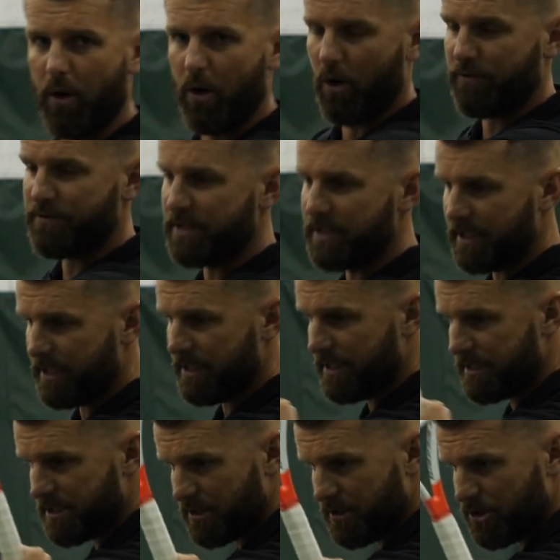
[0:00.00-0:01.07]
often getting
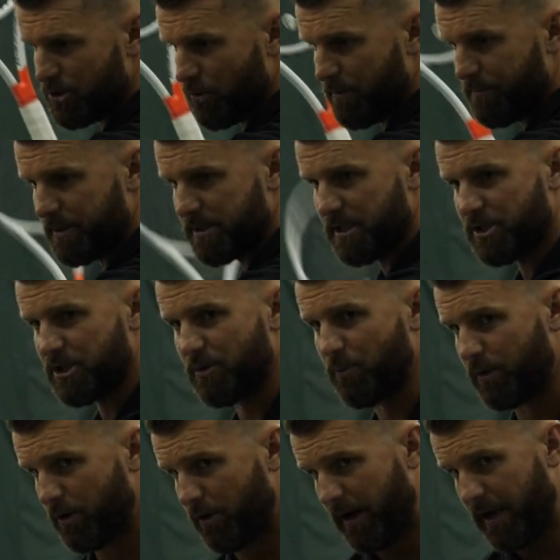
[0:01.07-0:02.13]
into the joint position
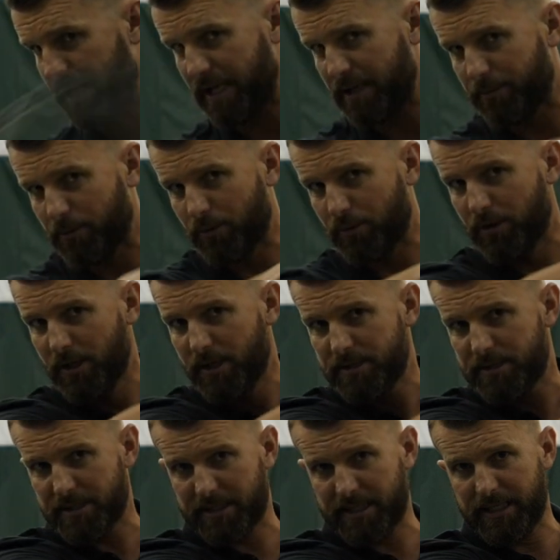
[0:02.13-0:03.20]
where you're able
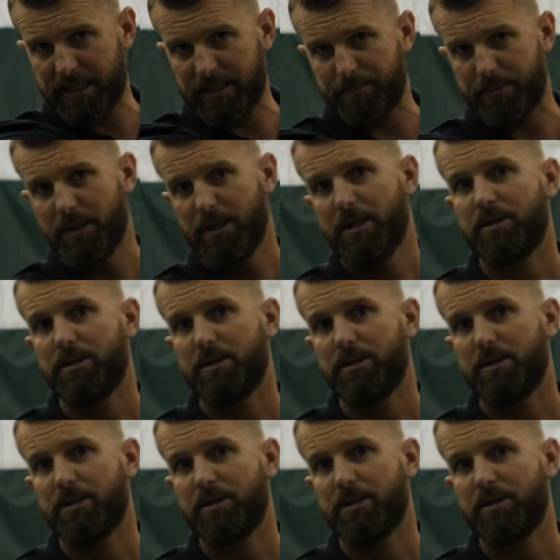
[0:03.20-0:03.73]
to keep